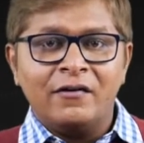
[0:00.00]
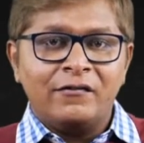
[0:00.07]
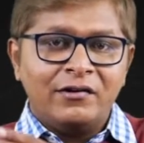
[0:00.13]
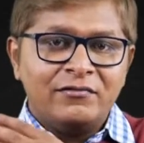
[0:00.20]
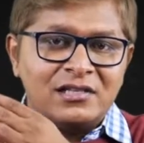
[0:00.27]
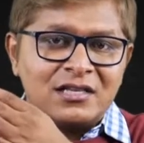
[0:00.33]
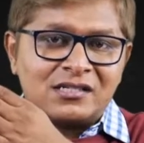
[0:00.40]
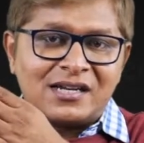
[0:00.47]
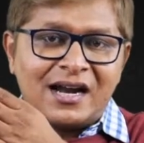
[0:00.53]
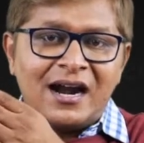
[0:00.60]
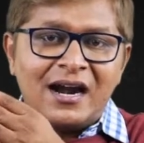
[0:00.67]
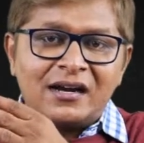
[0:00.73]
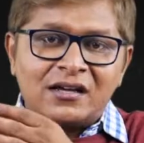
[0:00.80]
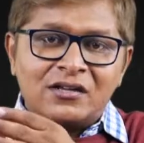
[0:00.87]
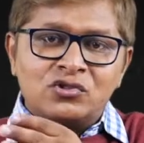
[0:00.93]
We will
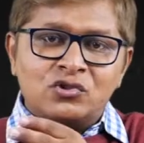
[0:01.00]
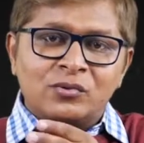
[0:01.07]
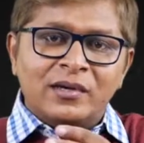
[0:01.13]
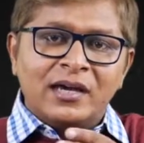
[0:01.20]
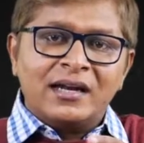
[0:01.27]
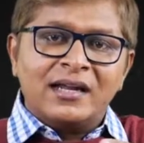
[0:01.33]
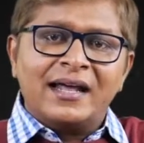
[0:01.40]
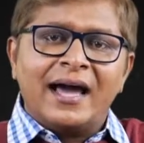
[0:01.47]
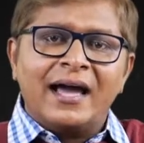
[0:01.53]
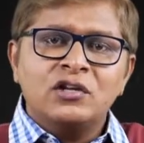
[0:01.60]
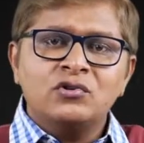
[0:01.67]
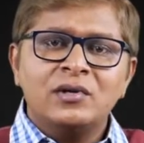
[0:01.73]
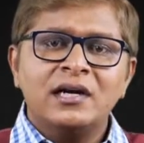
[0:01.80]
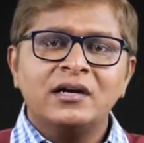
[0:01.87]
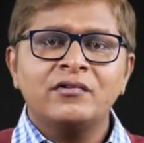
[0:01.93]
start consuming and
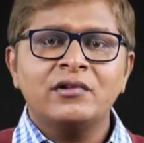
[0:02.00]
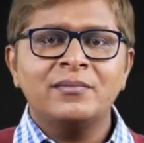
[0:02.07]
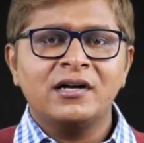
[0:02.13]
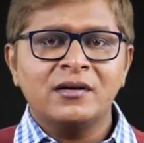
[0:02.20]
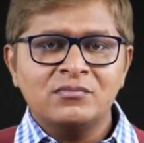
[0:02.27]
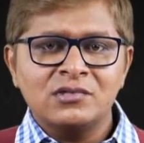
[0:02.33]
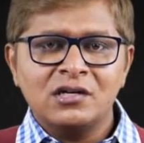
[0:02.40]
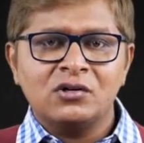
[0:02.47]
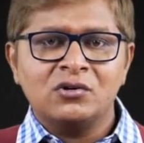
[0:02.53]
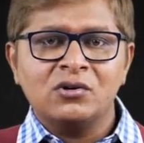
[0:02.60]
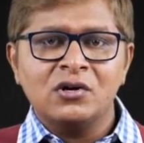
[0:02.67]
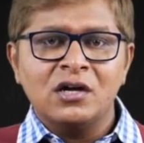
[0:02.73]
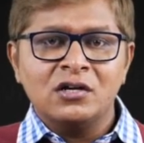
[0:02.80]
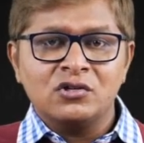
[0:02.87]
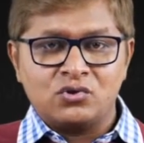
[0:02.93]
gradually it will become
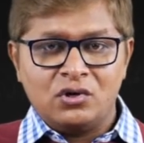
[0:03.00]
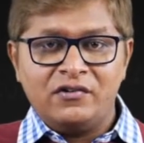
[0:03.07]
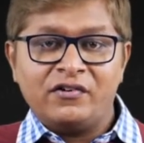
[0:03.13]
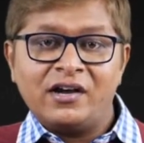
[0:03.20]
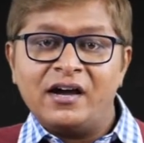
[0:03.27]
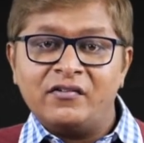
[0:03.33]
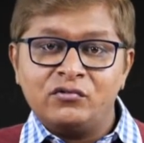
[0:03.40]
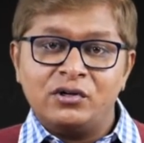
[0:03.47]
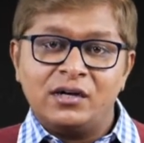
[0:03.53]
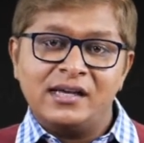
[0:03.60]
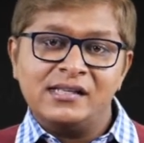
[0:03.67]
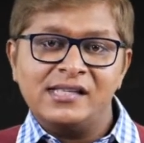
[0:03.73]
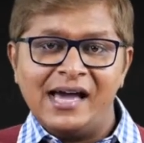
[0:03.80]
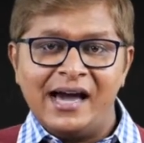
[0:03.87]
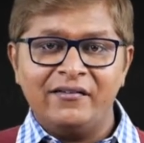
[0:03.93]
0. So if I have to
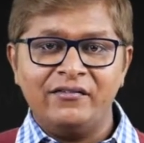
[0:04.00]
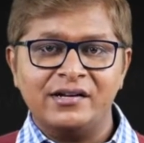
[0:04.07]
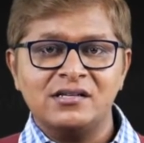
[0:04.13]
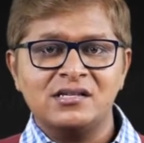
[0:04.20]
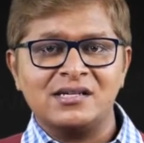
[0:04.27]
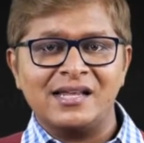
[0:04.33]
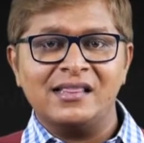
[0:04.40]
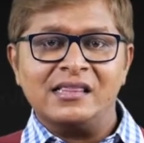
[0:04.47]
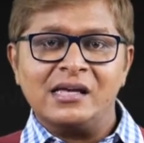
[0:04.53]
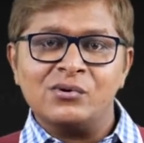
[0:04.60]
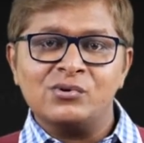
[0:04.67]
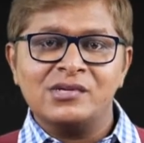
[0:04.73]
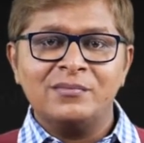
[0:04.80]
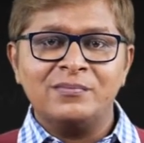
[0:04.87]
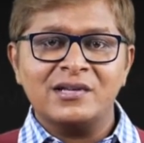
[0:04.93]
take the average,
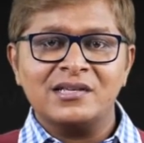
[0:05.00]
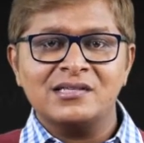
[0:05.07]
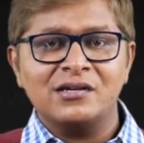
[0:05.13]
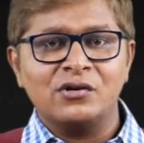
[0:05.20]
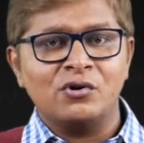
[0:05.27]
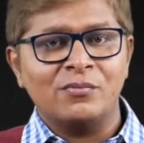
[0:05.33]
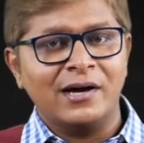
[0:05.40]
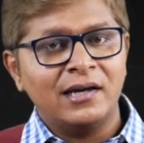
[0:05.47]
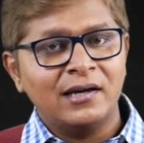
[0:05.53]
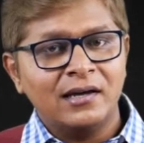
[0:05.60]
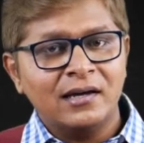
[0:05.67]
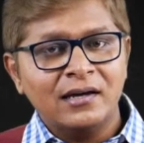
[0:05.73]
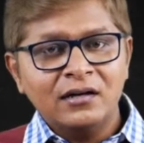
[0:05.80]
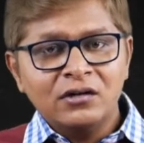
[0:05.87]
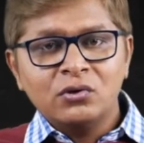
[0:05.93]
10,000 plus 0 by
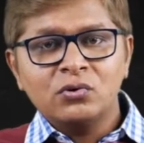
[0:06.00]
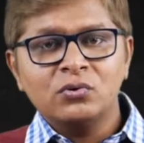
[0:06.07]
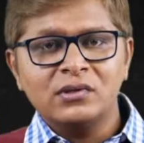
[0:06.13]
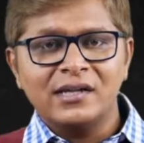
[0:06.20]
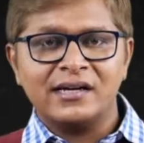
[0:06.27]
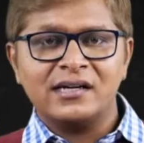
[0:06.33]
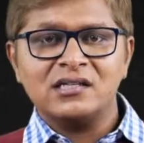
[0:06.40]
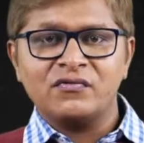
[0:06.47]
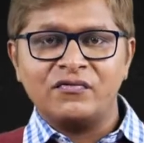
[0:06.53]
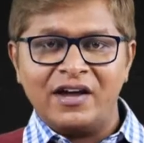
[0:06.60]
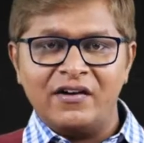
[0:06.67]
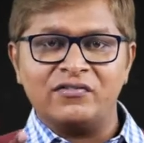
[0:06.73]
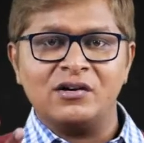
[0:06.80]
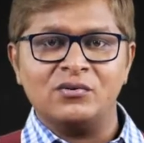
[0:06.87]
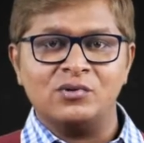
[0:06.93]
2, that is
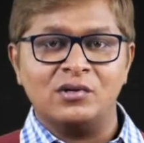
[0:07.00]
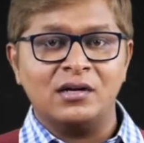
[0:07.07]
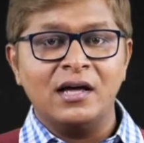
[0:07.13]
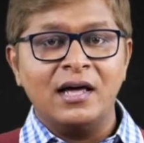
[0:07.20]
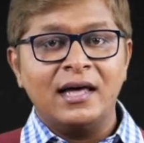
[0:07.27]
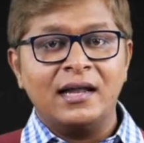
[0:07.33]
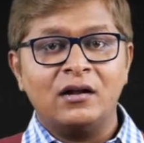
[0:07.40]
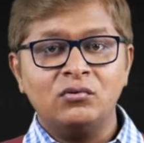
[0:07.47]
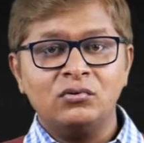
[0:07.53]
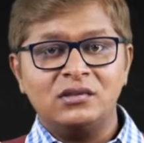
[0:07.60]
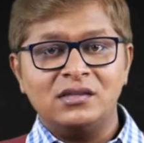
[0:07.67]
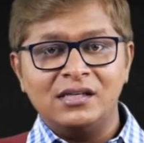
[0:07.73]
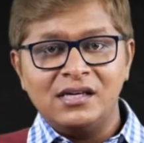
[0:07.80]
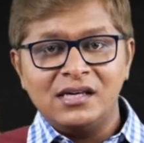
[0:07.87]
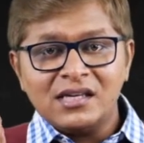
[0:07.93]
5,000. Now
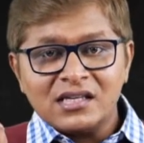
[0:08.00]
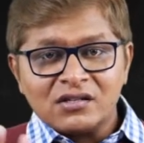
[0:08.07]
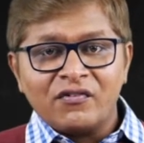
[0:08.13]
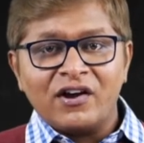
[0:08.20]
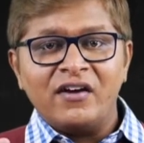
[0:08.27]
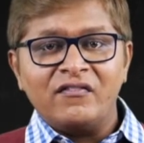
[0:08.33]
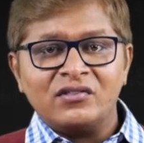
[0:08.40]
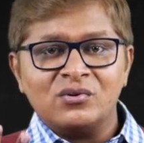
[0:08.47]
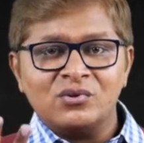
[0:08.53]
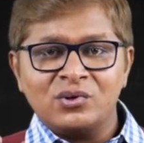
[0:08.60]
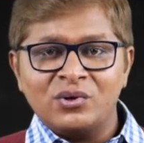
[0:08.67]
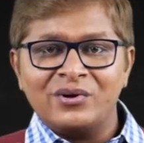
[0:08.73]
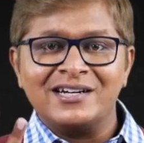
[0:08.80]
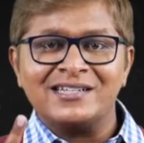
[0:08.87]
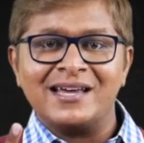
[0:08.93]
these
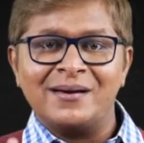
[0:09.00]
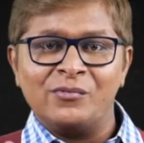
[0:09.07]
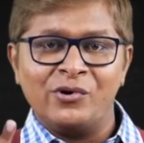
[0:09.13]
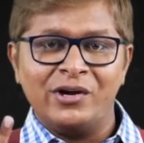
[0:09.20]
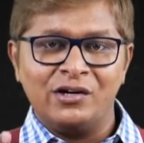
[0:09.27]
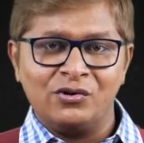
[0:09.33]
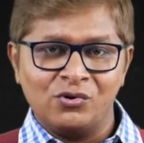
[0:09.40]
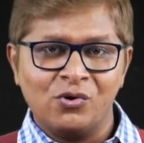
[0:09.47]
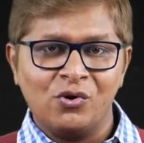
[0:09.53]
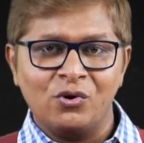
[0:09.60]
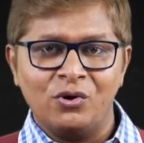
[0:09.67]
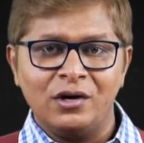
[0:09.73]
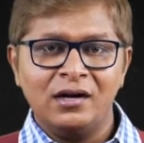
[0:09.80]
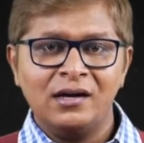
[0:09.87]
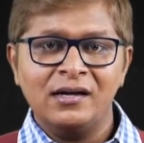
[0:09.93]
5,000 units I am going to
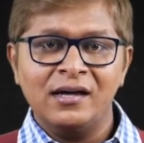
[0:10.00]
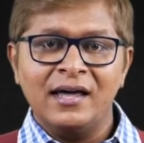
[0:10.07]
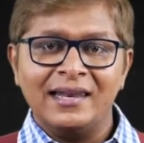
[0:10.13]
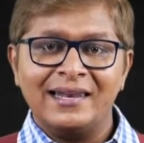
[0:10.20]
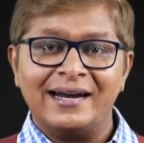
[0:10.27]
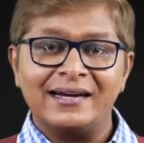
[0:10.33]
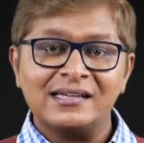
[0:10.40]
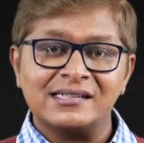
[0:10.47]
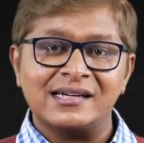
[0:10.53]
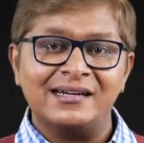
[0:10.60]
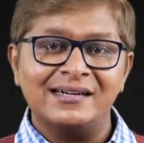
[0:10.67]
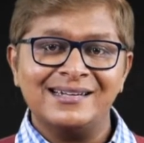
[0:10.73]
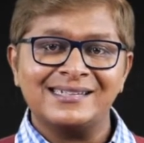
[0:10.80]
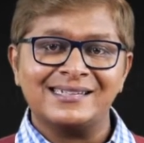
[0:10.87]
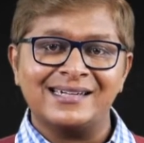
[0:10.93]
hold, let us
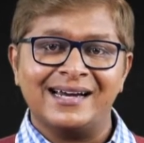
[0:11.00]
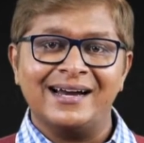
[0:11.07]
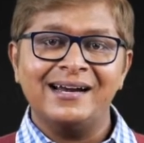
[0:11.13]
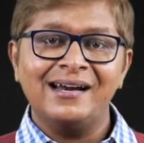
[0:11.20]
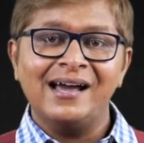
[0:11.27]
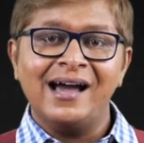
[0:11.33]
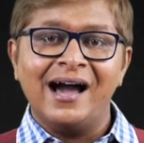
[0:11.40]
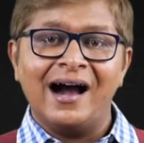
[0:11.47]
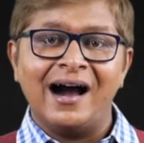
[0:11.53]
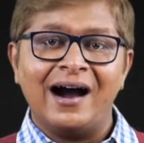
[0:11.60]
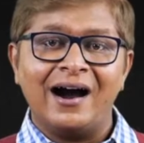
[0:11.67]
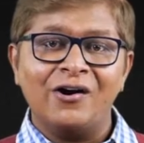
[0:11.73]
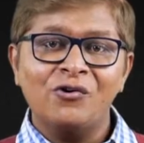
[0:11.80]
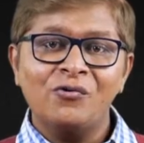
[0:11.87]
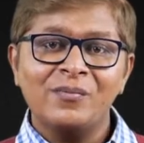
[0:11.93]
understand
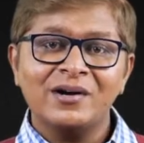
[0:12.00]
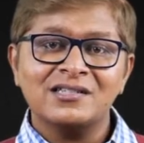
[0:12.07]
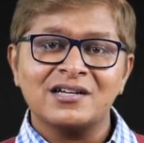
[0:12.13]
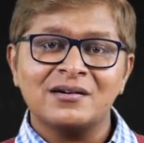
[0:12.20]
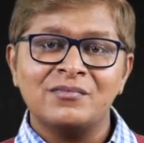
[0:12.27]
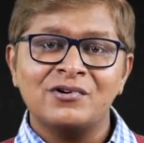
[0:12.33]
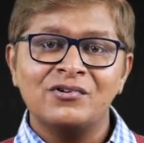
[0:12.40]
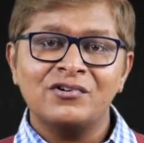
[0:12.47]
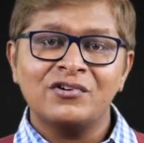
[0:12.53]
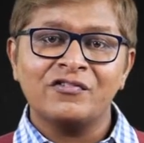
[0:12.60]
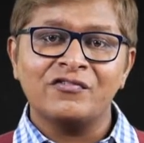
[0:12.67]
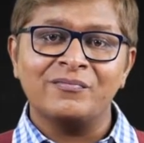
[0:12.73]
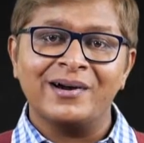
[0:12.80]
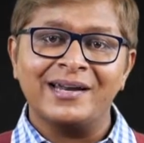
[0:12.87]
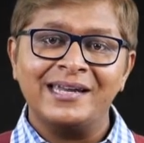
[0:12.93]
how much amount
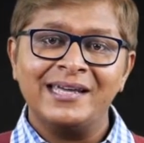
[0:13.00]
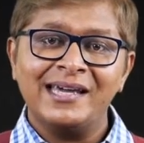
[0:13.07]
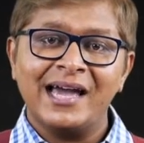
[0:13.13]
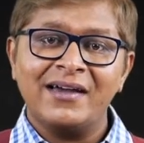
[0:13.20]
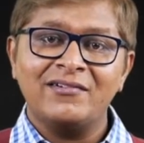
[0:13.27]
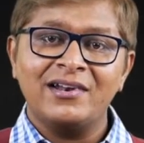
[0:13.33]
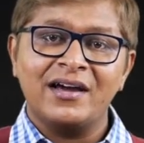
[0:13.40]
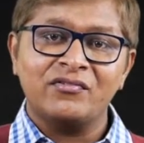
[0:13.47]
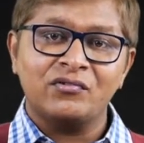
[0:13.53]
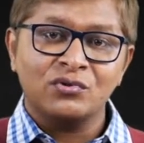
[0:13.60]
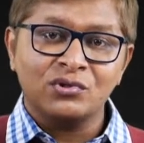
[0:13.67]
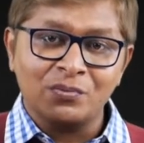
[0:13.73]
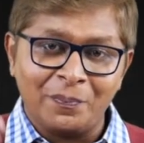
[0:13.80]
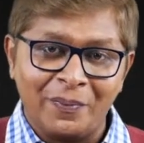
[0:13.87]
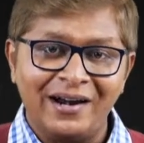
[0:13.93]
of money I will have
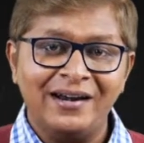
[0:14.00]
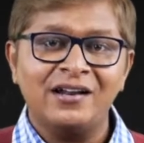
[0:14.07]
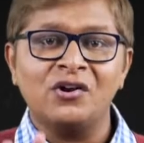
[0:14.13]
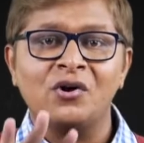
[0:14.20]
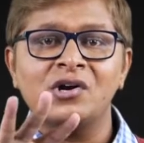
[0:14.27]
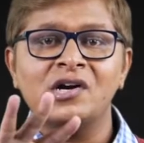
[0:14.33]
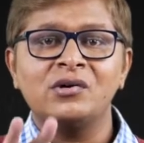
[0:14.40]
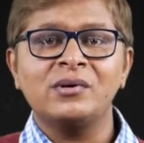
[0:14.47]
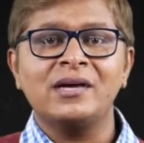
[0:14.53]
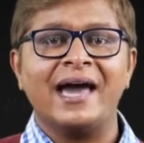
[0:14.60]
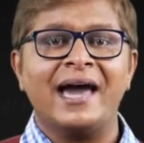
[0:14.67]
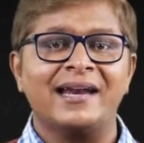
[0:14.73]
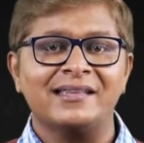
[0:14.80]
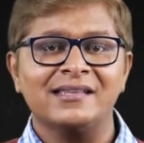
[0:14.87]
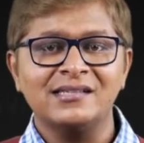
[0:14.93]
to spend in order to
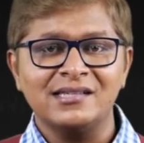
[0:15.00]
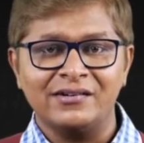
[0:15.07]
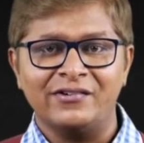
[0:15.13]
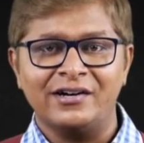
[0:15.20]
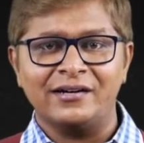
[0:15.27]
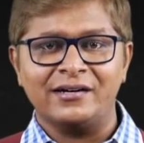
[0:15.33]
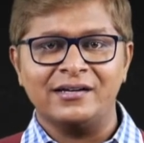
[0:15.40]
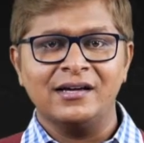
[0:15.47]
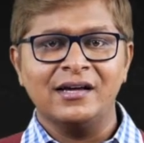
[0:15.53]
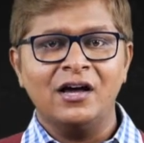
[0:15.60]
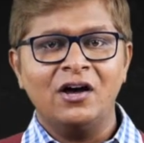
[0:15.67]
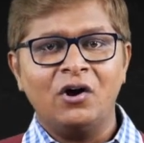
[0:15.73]
carry this inventory.